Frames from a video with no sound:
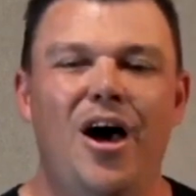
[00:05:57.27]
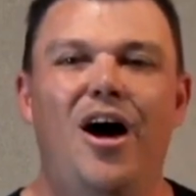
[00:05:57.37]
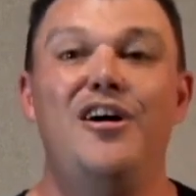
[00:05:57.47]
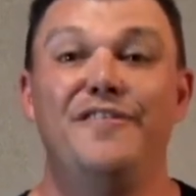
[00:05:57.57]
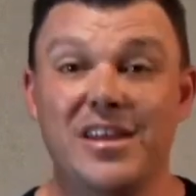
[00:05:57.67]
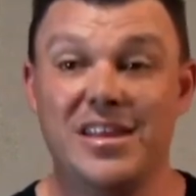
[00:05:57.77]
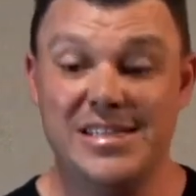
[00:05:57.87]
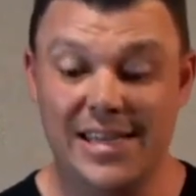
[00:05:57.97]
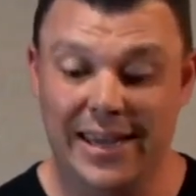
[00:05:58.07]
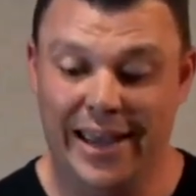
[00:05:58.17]
After this
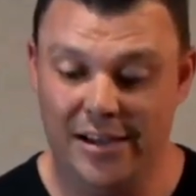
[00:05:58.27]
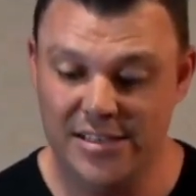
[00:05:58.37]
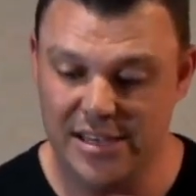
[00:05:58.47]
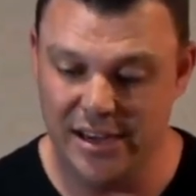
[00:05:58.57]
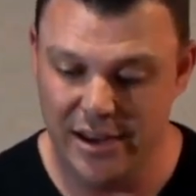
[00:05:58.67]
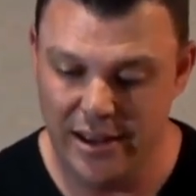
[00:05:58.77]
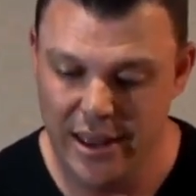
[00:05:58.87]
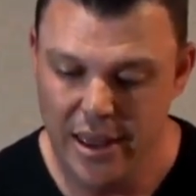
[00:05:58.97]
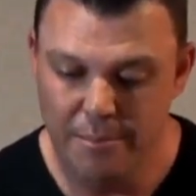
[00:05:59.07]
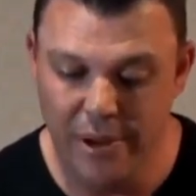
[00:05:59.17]
encounter,
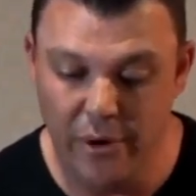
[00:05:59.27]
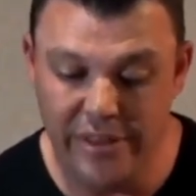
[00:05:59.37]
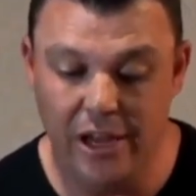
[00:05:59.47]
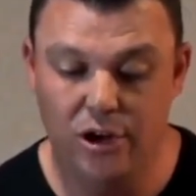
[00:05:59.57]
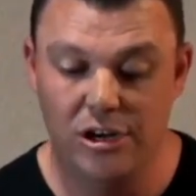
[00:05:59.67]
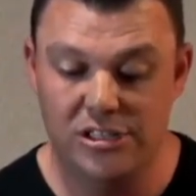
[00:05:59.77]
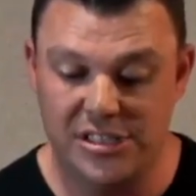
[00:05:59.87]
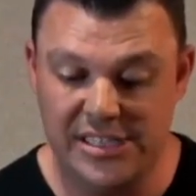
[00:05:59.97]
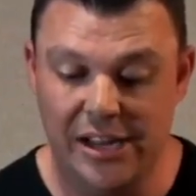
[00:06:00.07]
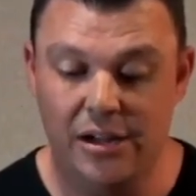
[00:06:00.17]
Mary then goes to
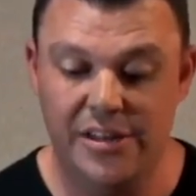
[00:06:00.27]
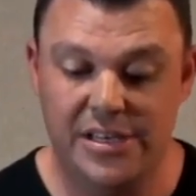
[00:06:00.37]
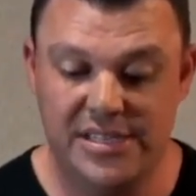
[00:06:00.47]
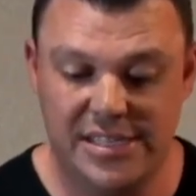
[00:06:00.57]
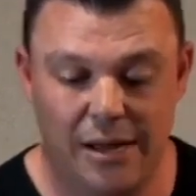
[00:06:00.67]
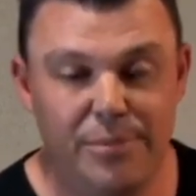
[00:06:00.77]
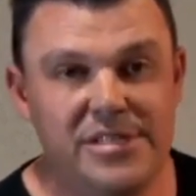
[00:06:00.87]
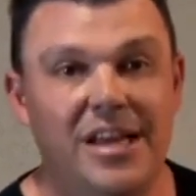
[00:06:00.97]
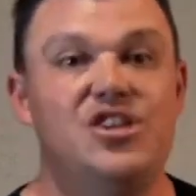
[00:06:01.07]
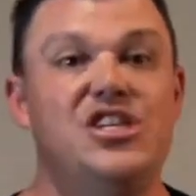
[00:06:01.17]
tell the disciples
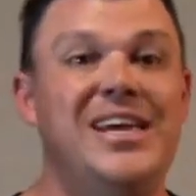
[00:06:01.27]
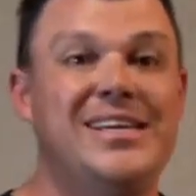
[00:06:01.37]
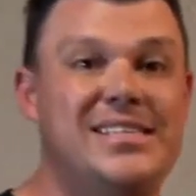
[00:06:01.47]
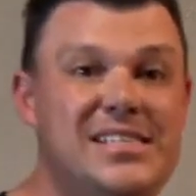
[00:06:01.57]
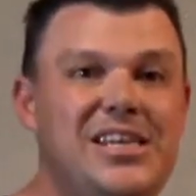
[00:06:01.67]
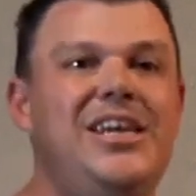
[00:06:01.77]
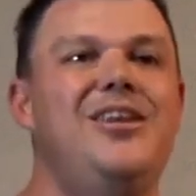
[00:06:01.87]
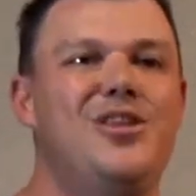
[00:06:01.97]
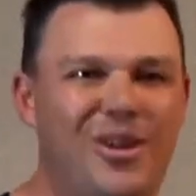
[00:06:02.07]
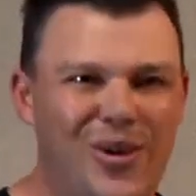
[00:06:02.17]
that she has seen
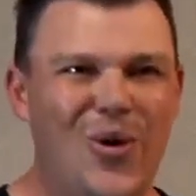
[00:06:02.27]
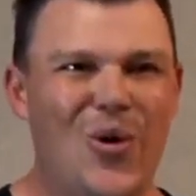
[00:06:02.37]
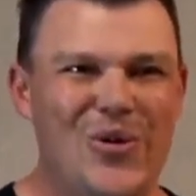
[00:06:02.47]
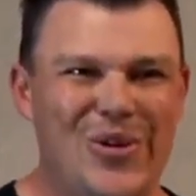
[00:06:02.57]
the Lord